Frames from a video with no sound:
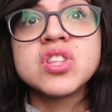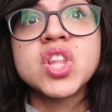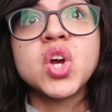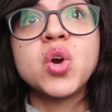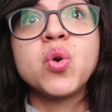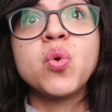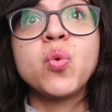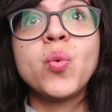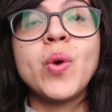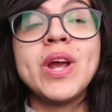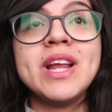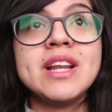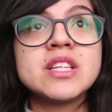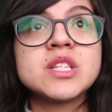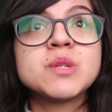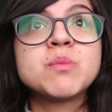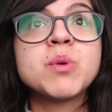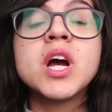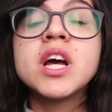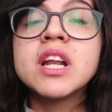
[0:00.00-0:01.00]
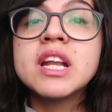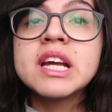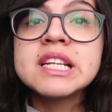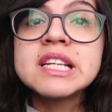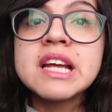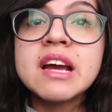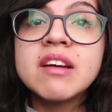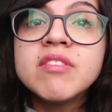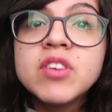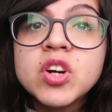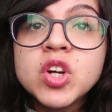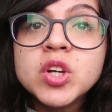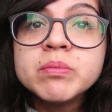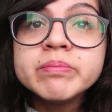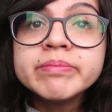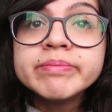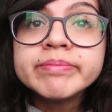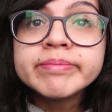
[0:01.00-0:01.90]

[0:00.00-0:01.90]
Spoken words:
the greatest product ever.